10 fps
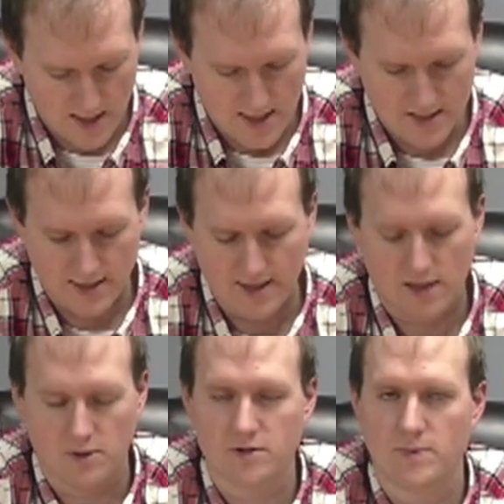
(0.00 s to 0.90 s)
And that
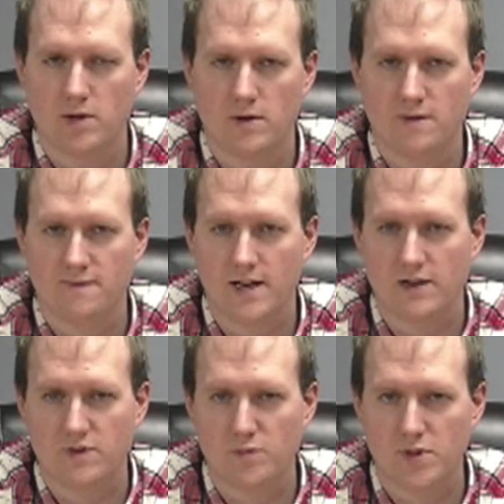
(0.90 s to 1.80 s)
ultimately went to
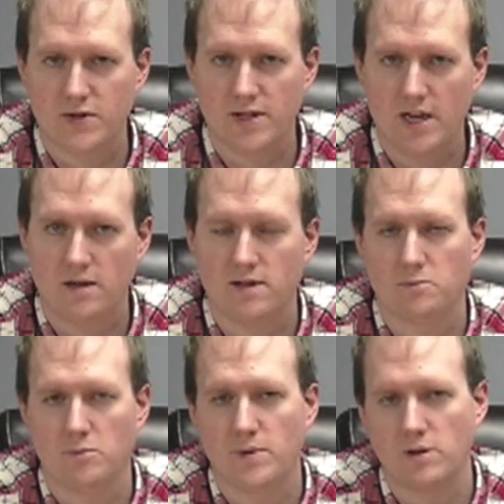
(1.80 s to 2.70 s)
Finance and Personnel, and then
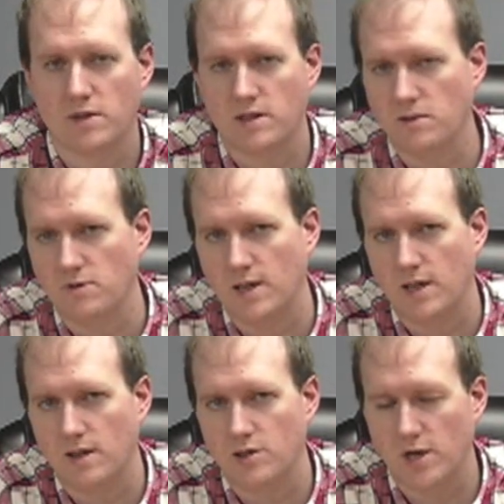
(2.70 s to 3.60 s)
we'll be going to
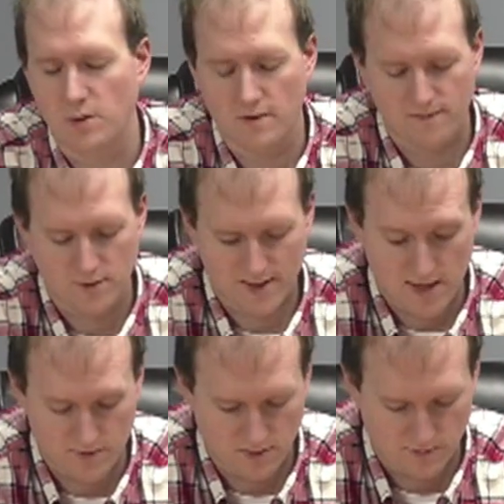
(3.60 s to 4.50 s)
the January 4th
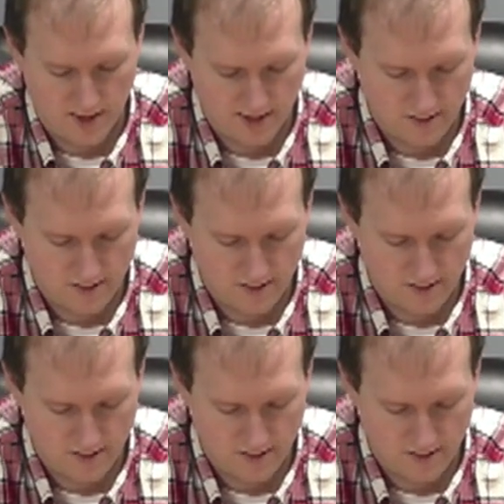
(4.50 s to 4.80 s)
council meeting.